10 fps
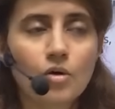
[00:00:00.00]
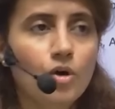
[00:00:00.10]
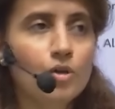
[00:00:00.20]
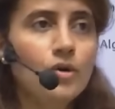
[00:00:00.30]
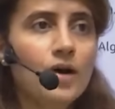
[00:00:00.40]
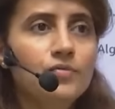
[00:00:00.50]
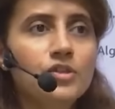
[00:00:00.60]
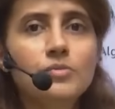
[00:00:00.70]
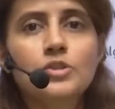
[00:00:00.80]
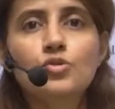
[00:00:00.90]
or you have
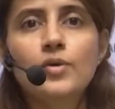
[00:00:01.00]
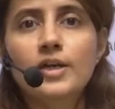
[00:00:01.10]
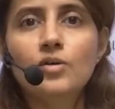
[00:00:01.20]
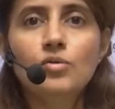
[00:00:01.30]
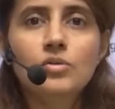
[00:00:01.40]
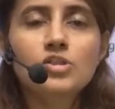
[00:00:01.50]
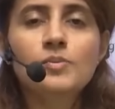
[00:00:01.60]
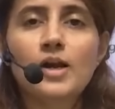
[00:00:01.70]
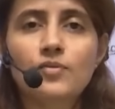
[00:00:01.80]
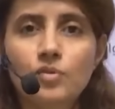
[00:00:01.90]
this much rating on
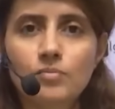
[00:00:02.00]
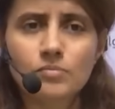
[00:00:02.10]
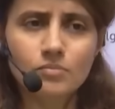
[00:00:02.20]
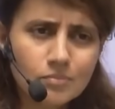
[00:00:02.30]
this platform.